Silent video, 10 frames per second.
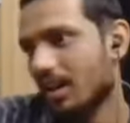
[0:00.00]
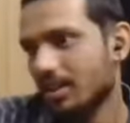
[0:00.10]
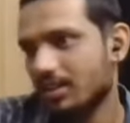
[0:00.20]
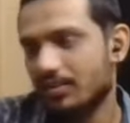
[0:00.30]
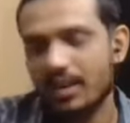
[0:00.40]

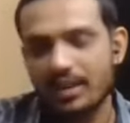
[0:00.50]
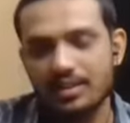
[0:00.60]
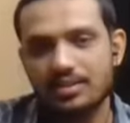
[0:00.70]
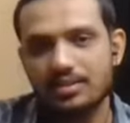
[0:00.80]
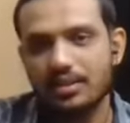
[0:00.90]
as far
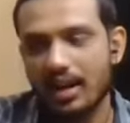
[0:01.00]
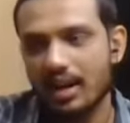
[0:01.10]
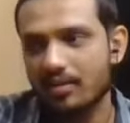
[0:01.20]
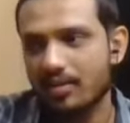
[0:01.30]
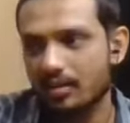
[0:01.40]
as you
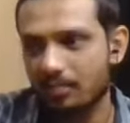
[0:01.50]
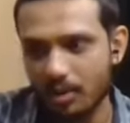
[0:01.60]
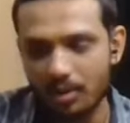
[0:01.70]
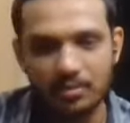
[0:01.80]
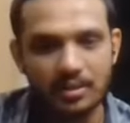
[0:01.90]
have a
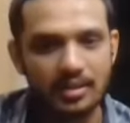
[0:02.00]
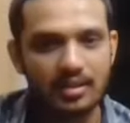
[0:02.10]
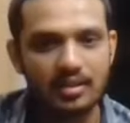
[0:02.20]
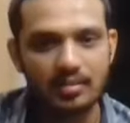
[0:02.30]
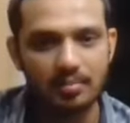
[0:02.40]

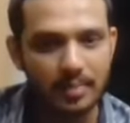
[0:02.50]
proper